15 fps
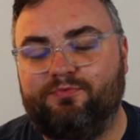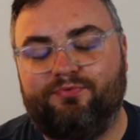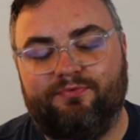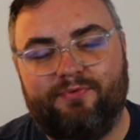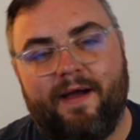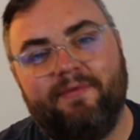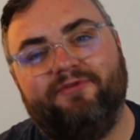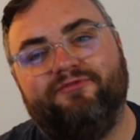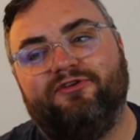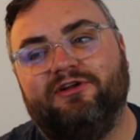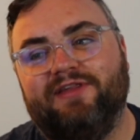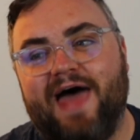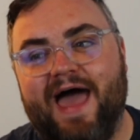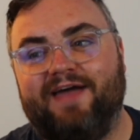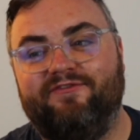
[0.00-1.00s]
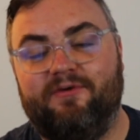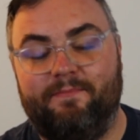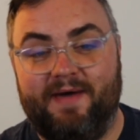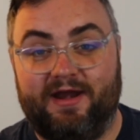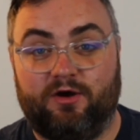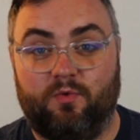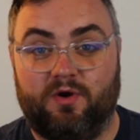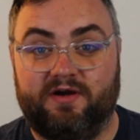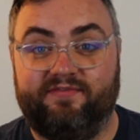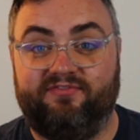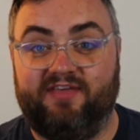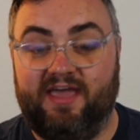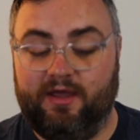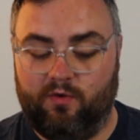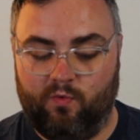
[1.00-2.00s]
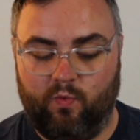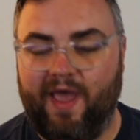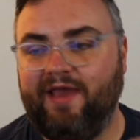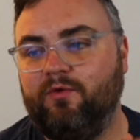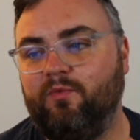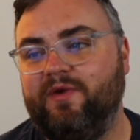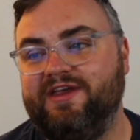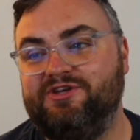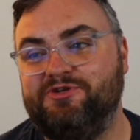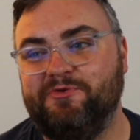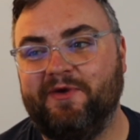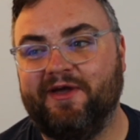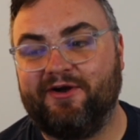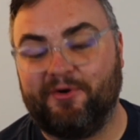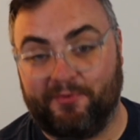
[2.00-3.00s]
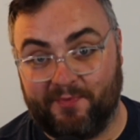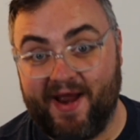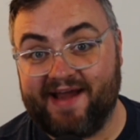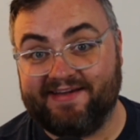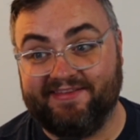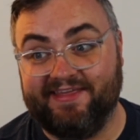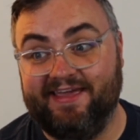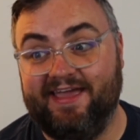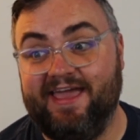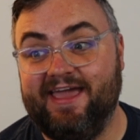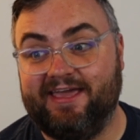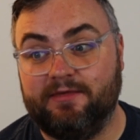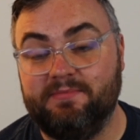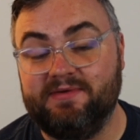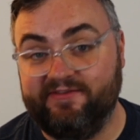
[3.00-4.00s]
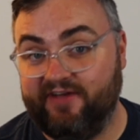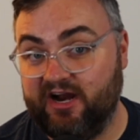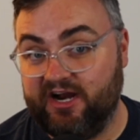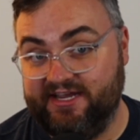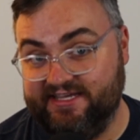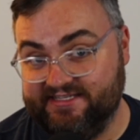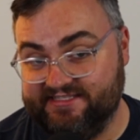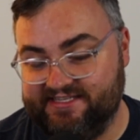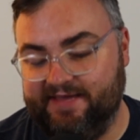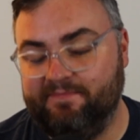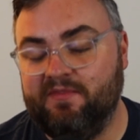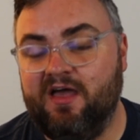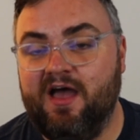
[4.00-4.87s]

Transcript: probably for lack of a better word of saying, when we do it correctly, it can be very easy.